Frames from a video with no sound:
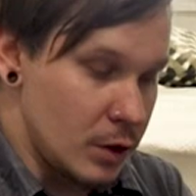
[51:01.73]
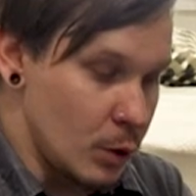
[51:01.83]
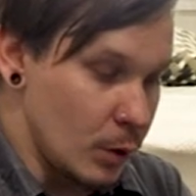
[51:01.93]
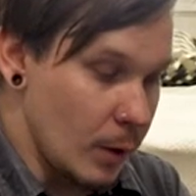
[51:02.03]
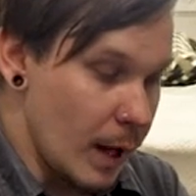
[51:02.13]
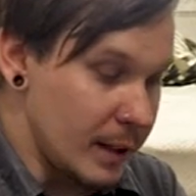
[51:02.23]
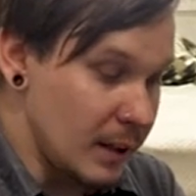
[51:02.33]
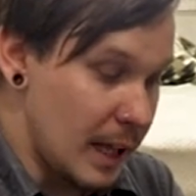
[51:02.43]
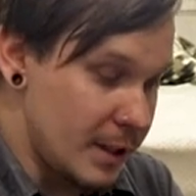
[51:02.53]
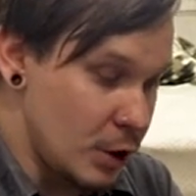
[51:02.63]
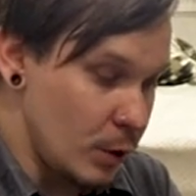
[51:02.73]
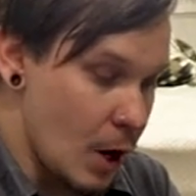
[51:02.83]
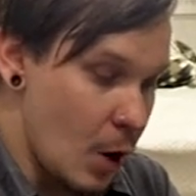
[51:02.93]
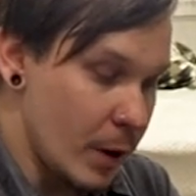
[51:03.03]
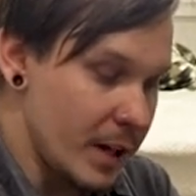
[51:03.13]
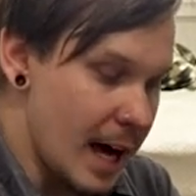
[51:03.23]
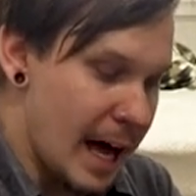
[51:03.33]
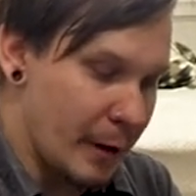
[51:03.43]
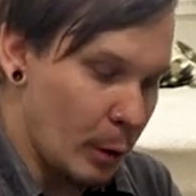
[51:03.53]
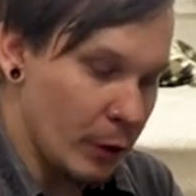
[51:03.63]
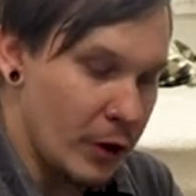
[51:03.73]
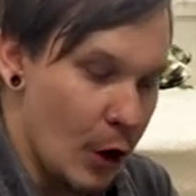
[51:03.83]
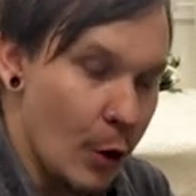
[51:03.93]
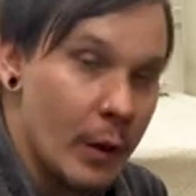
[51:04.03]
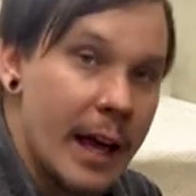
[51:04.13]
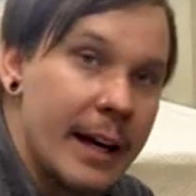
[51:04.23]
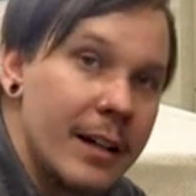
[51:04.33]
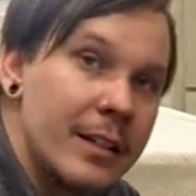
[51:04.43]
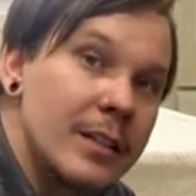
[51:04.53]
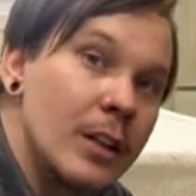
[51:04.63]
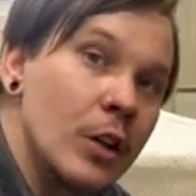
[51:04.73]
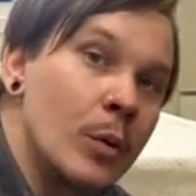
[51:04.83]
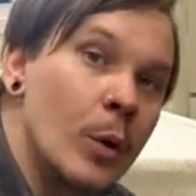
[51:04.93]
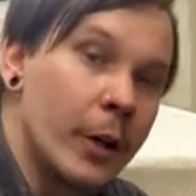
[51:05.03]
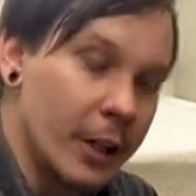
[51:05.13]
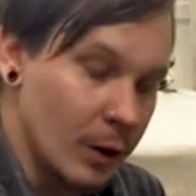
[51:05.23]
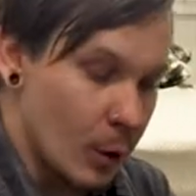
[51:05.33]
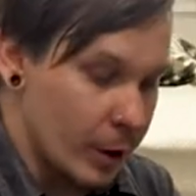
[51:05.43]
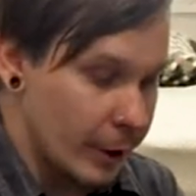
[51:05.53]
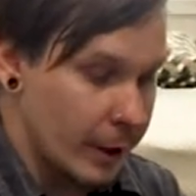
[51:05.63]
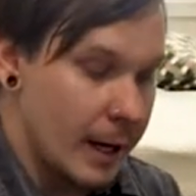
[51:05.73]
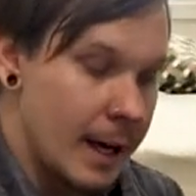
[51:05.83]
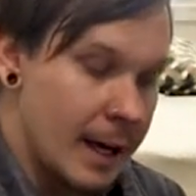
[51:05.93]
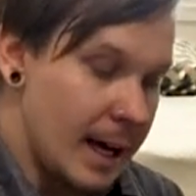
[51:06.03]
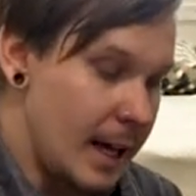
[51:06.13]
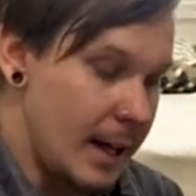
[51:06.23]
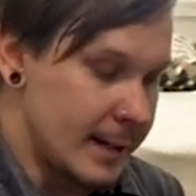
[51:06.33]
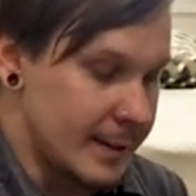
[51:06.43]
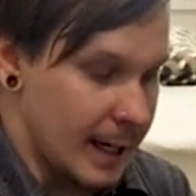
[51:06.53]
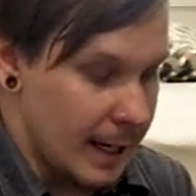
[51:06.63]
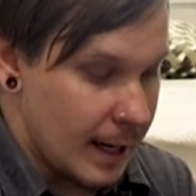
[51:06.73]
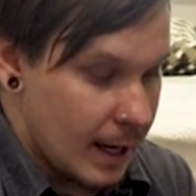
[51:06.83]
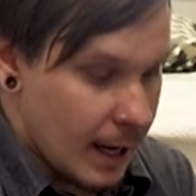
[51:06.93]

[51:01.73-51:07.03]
to let you know with an audible tone that it is in good working order, and that's it.